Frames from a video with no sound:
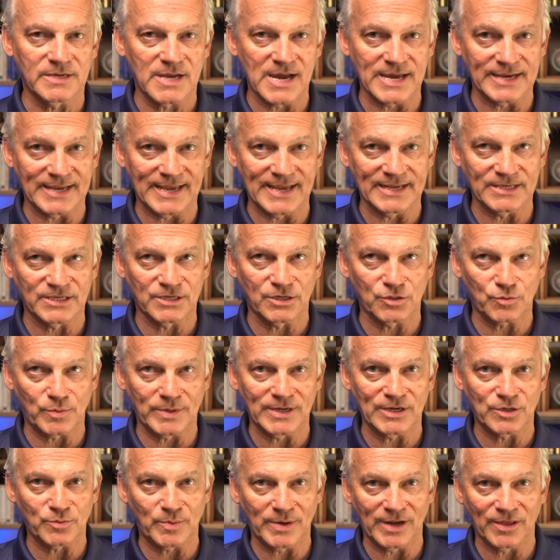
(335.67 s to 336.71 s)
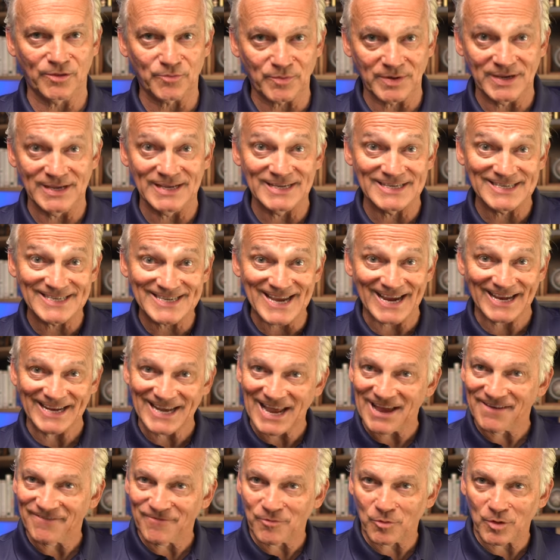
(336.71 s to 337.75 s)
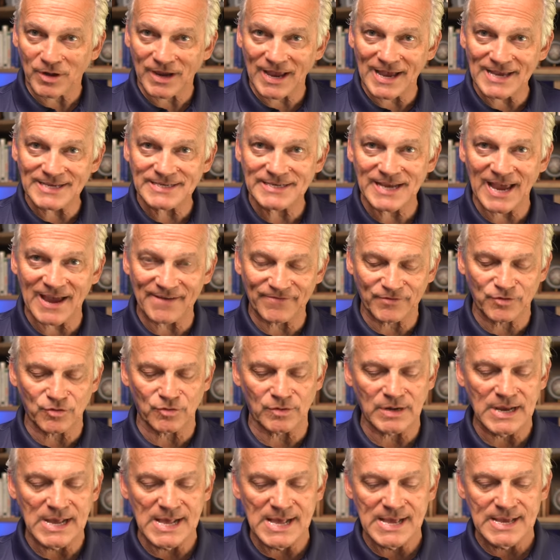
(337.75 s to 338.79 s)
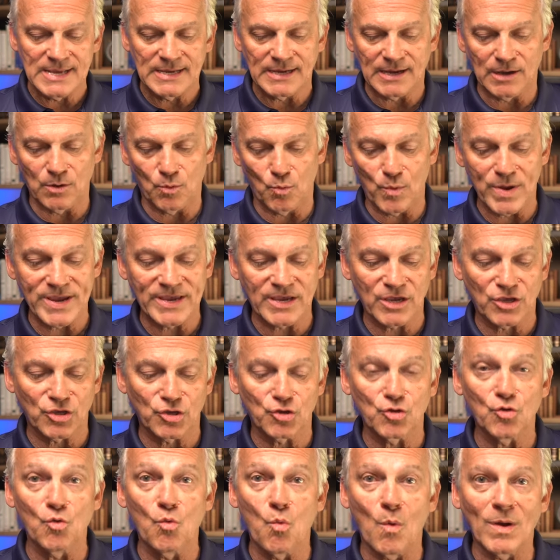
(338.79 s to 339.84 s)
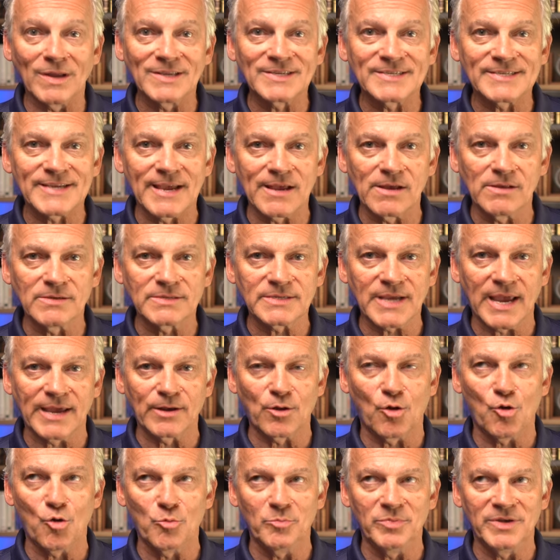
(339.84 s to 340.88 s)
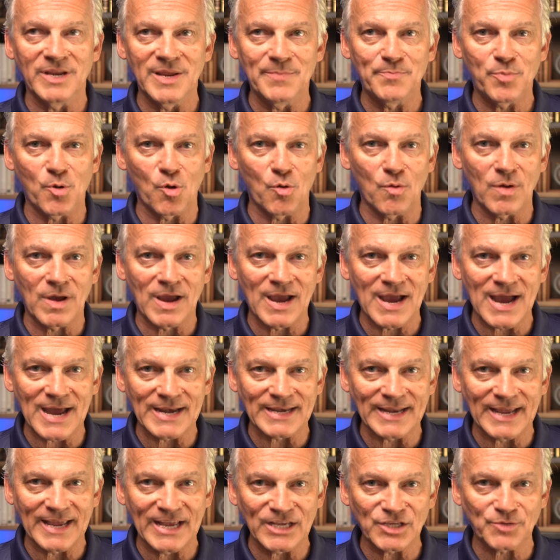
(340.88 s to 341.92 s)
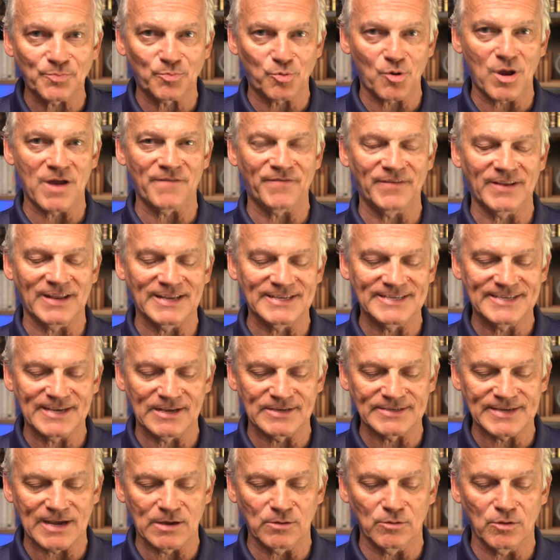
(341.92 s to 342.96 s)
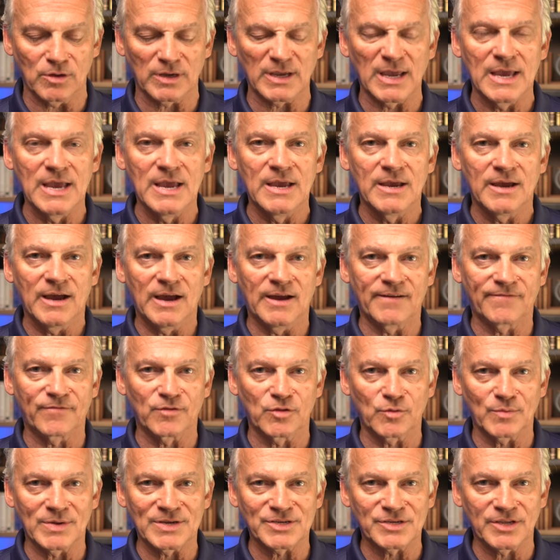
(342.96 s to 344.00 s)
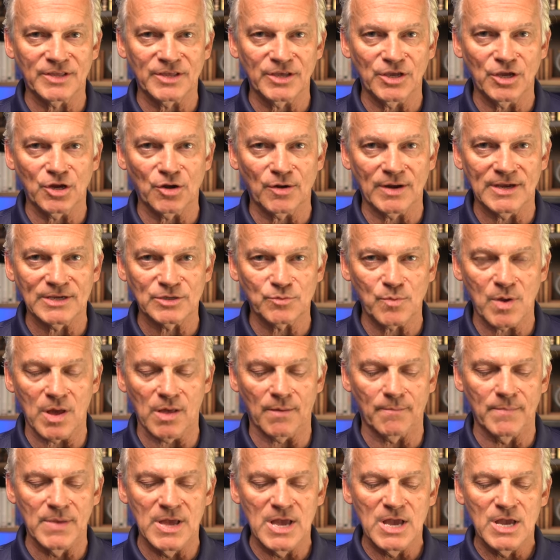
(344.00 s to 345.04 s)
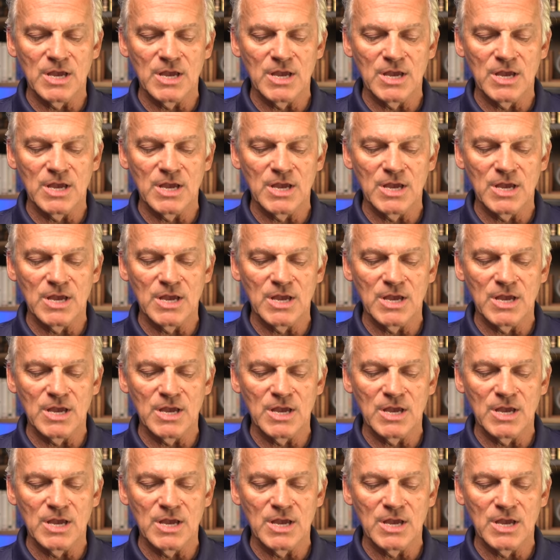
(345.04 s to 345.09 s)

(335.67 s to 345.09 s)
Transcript: cut its 2023 second half forecast after uh, weak Q1 sales and Home Depot Depot cut its profit and sales outlook uh, for the rest of the year as well.